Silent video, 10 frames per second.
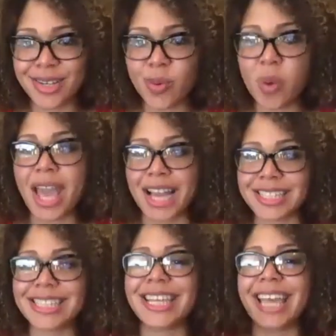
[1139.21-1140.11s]
when we
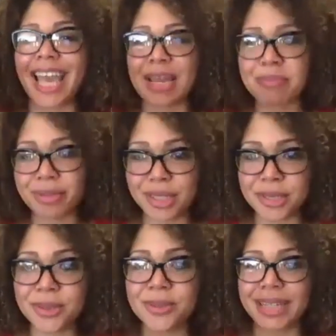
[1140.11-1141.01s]
actually gain
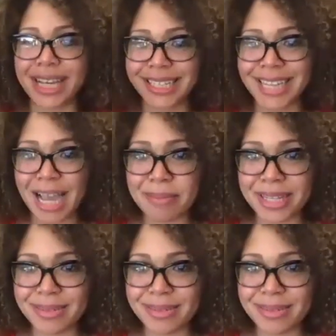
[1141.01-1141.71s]
political and economic